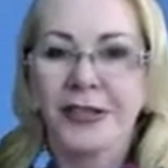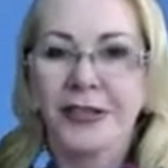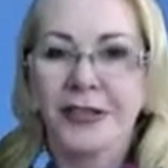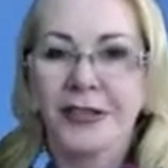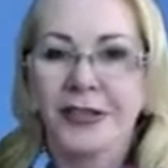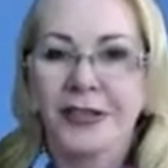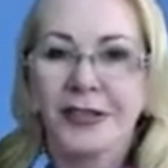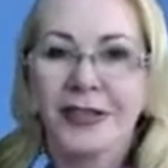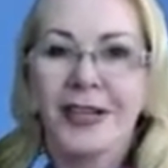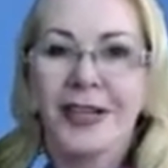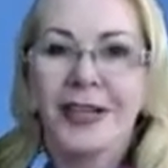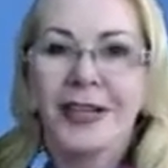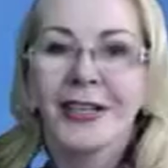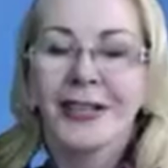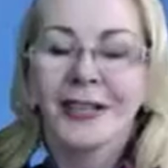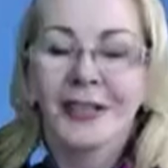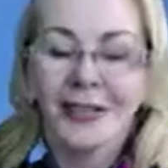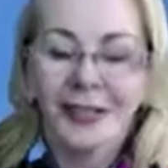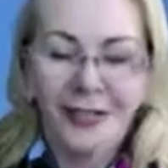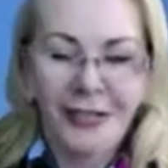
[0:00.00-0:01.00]
So
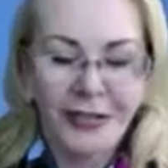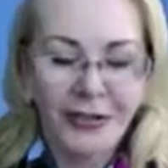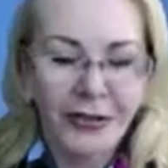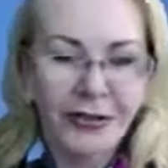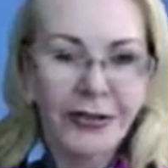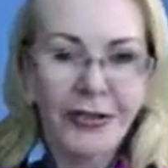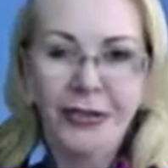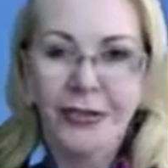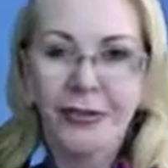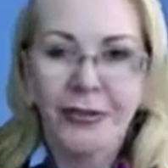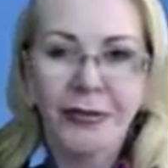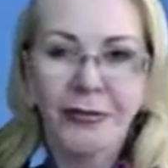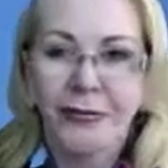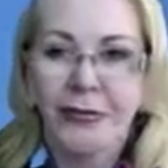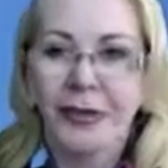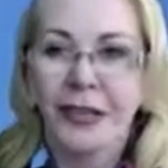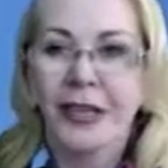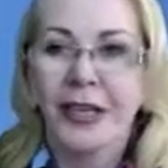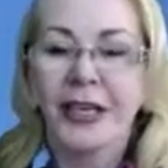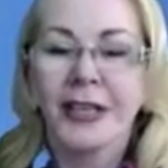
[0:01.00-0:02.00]
this is all to do with
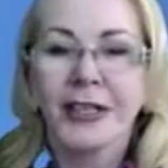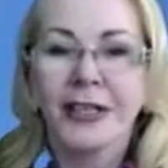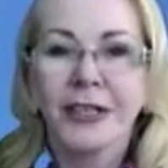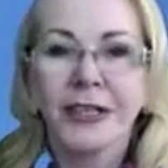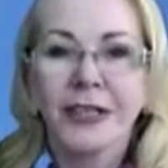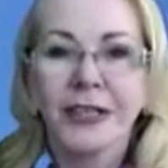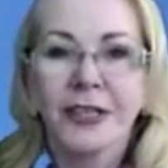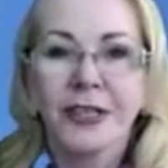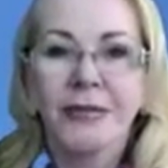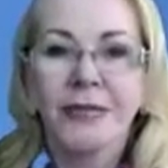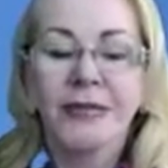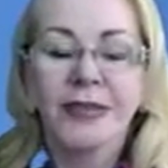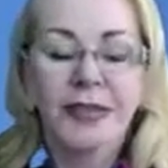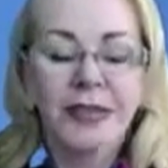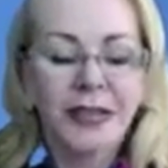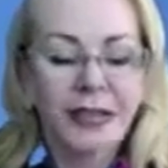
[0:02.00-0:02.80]
relationships.